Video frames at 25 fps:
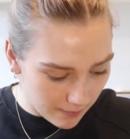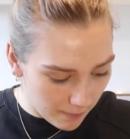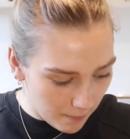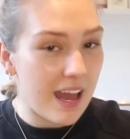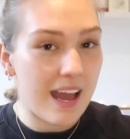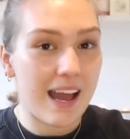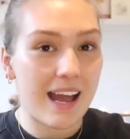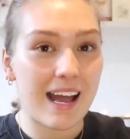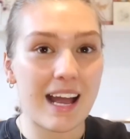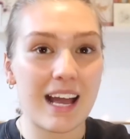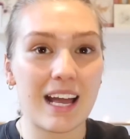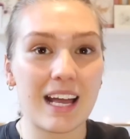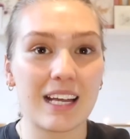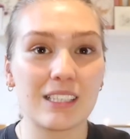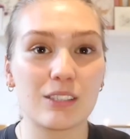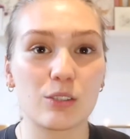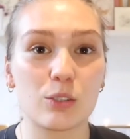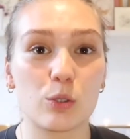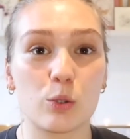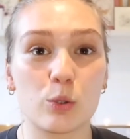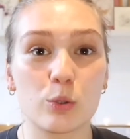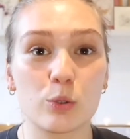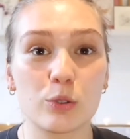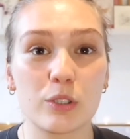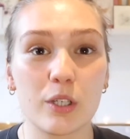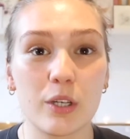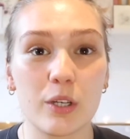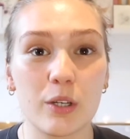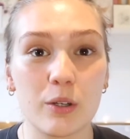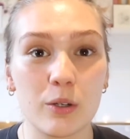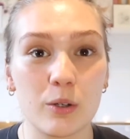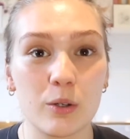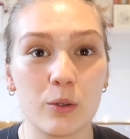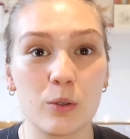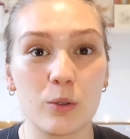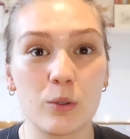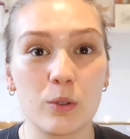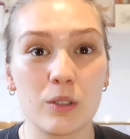And
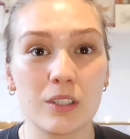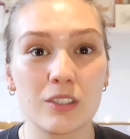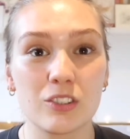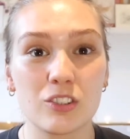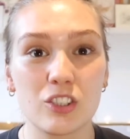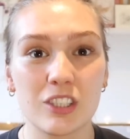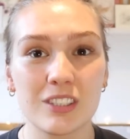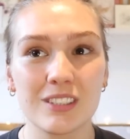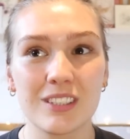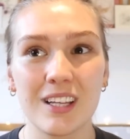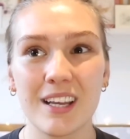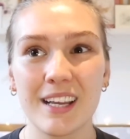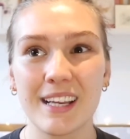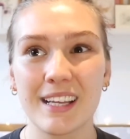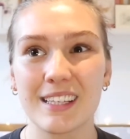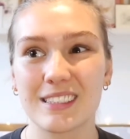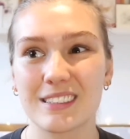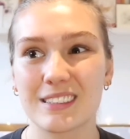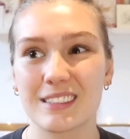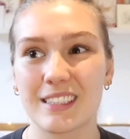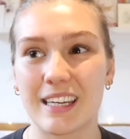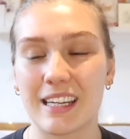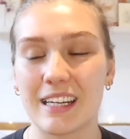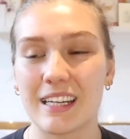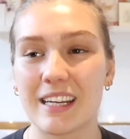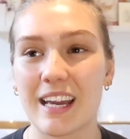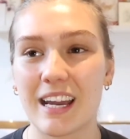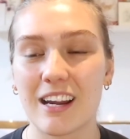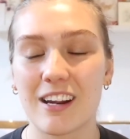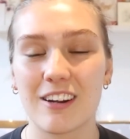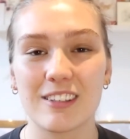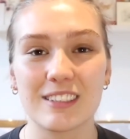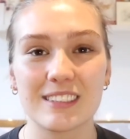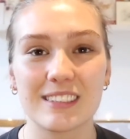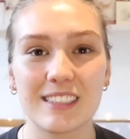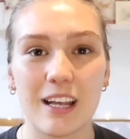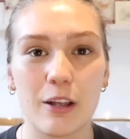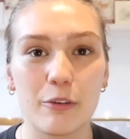also just like skincare and
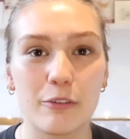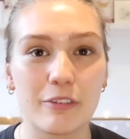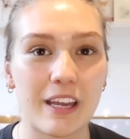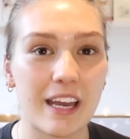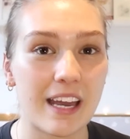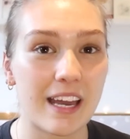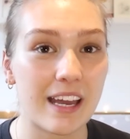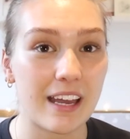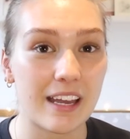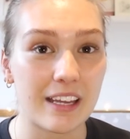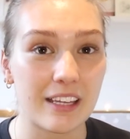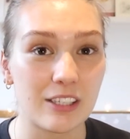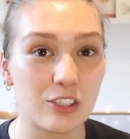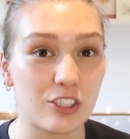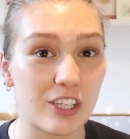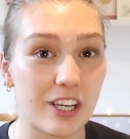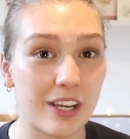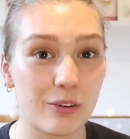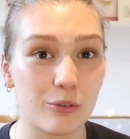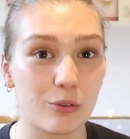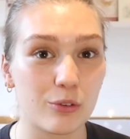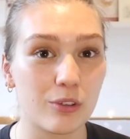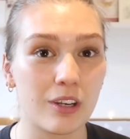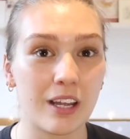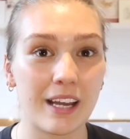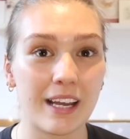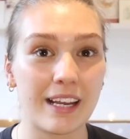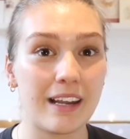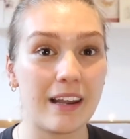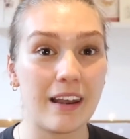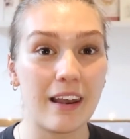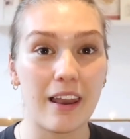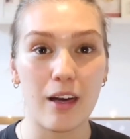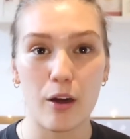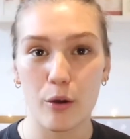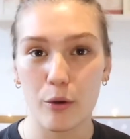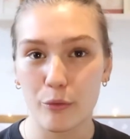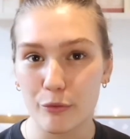self-care in general, I
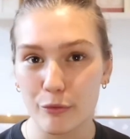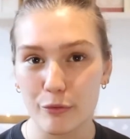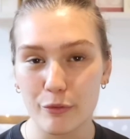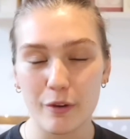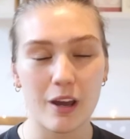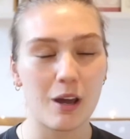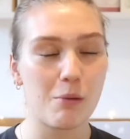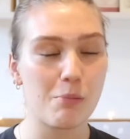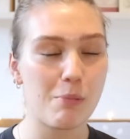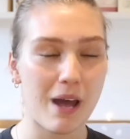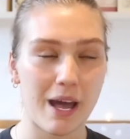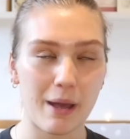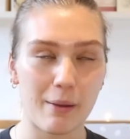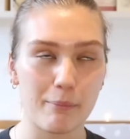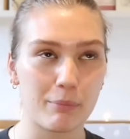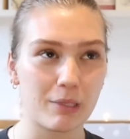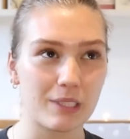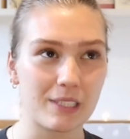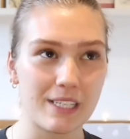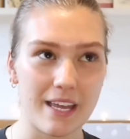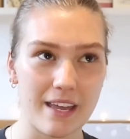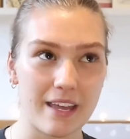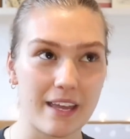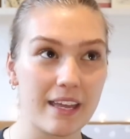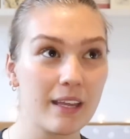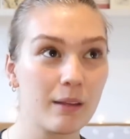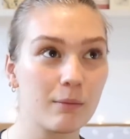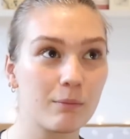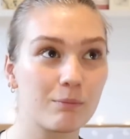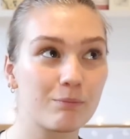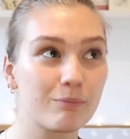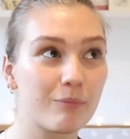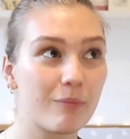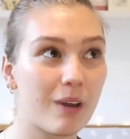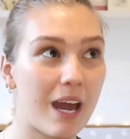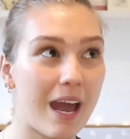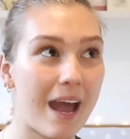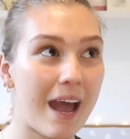love a pamper day
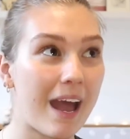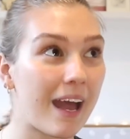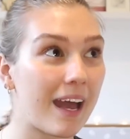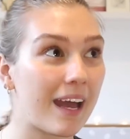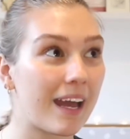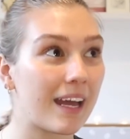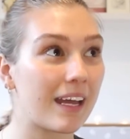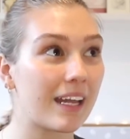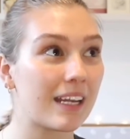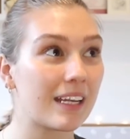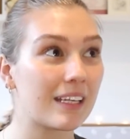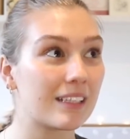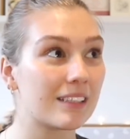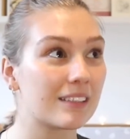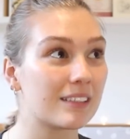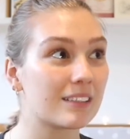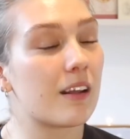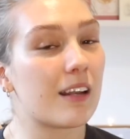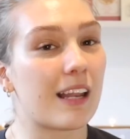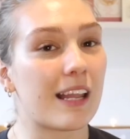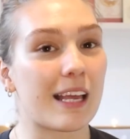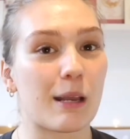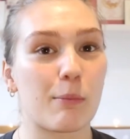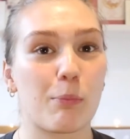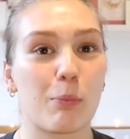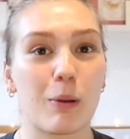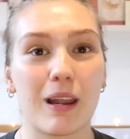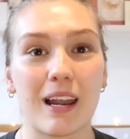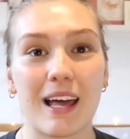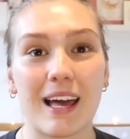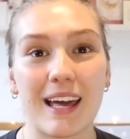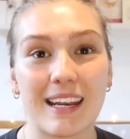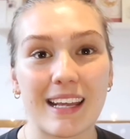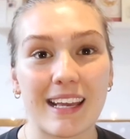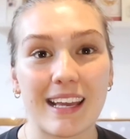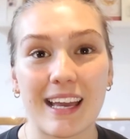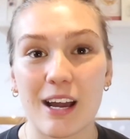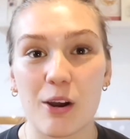and like
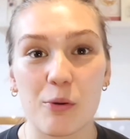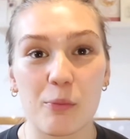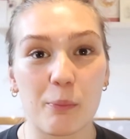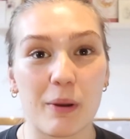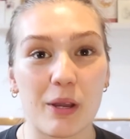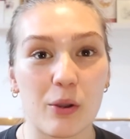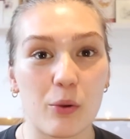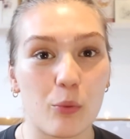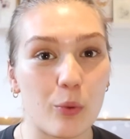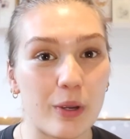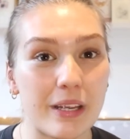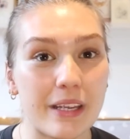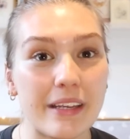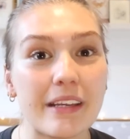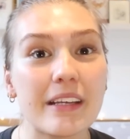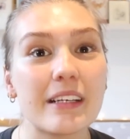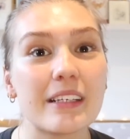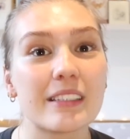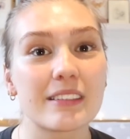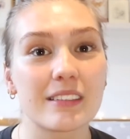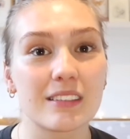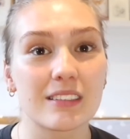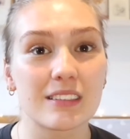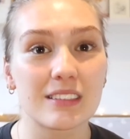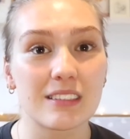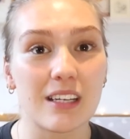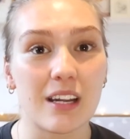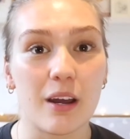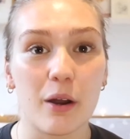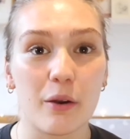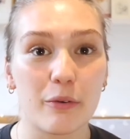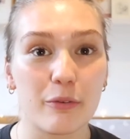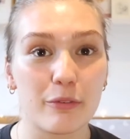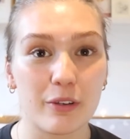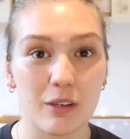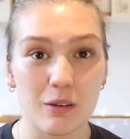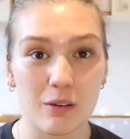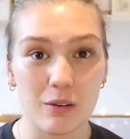planning out my weeks and stuff
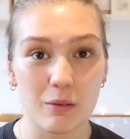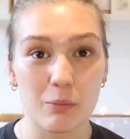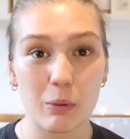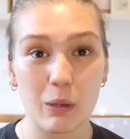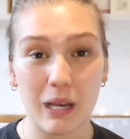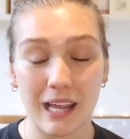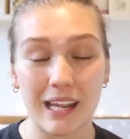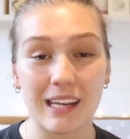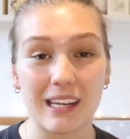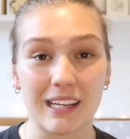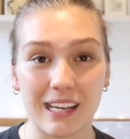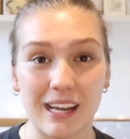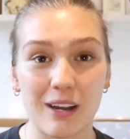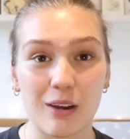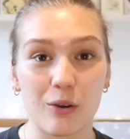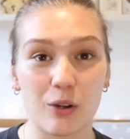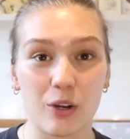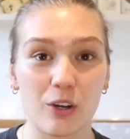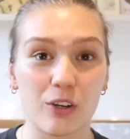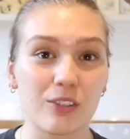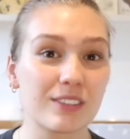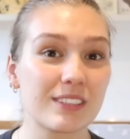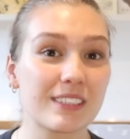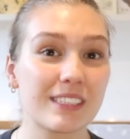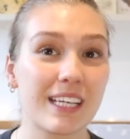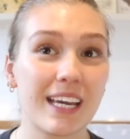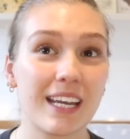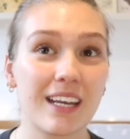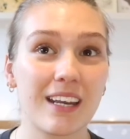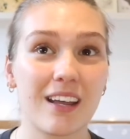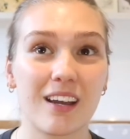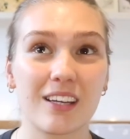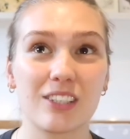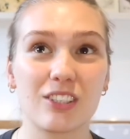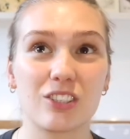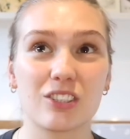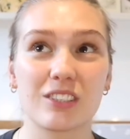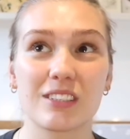and planning out content I
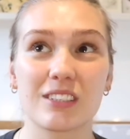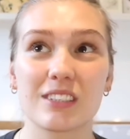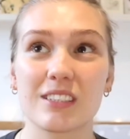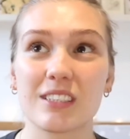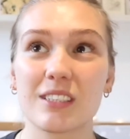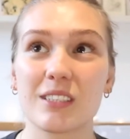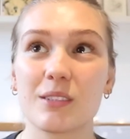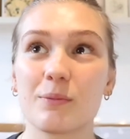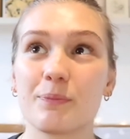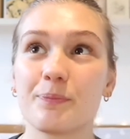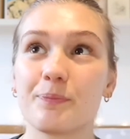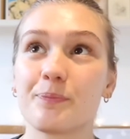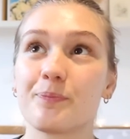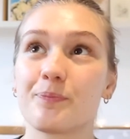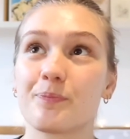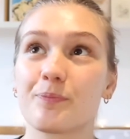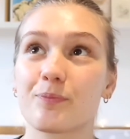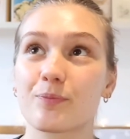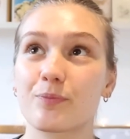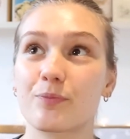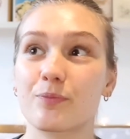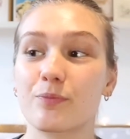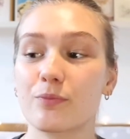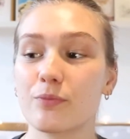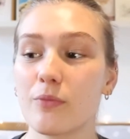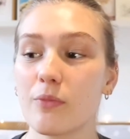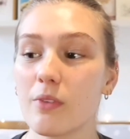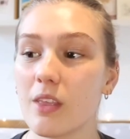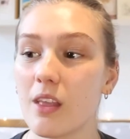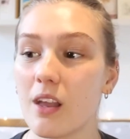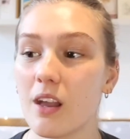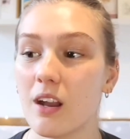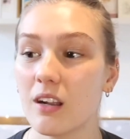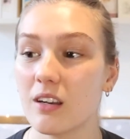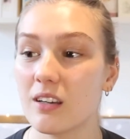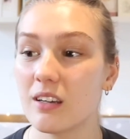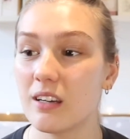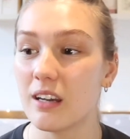just
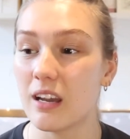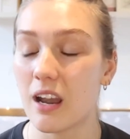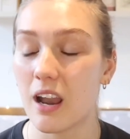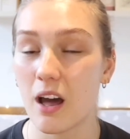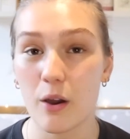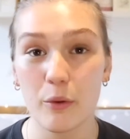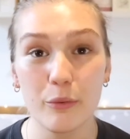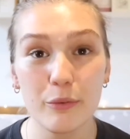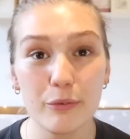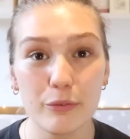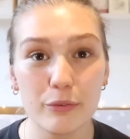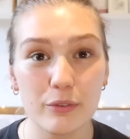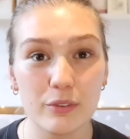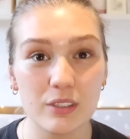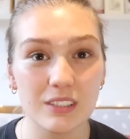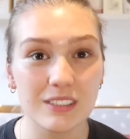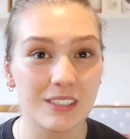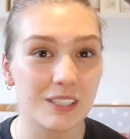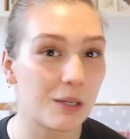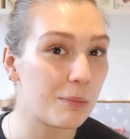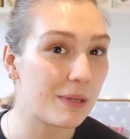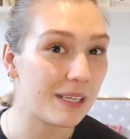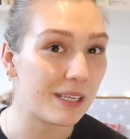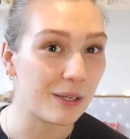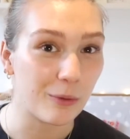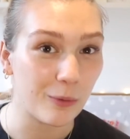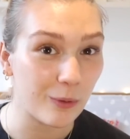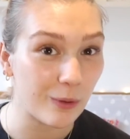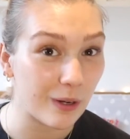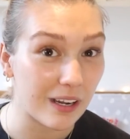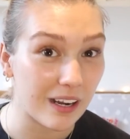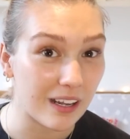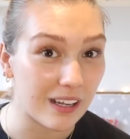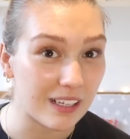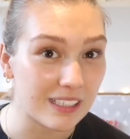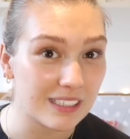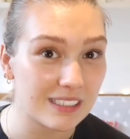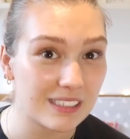love to be
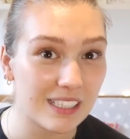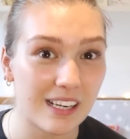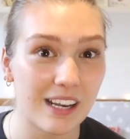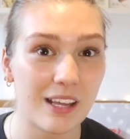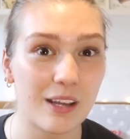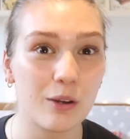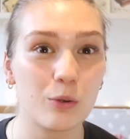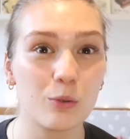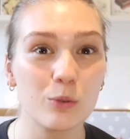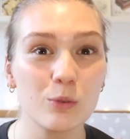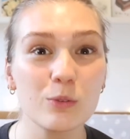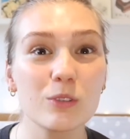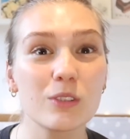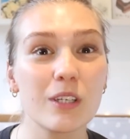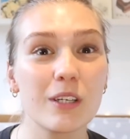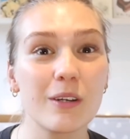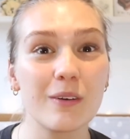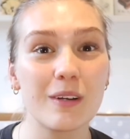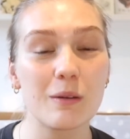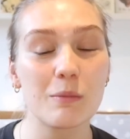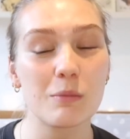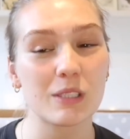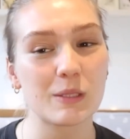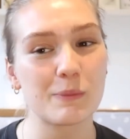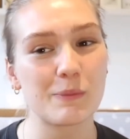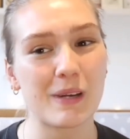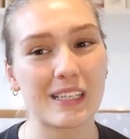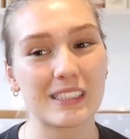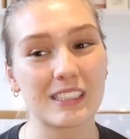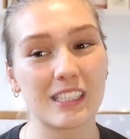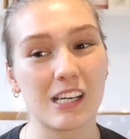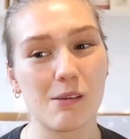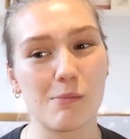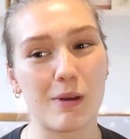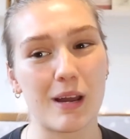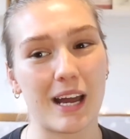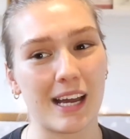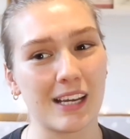organized and I also in my spare
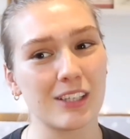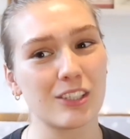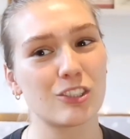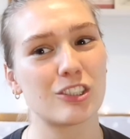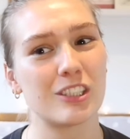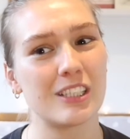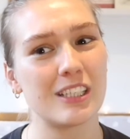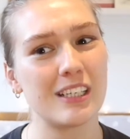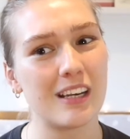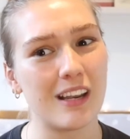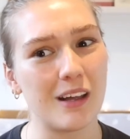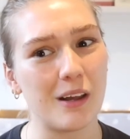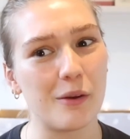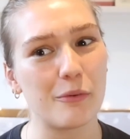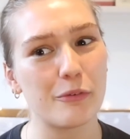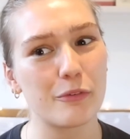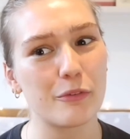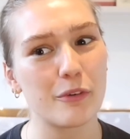time actually love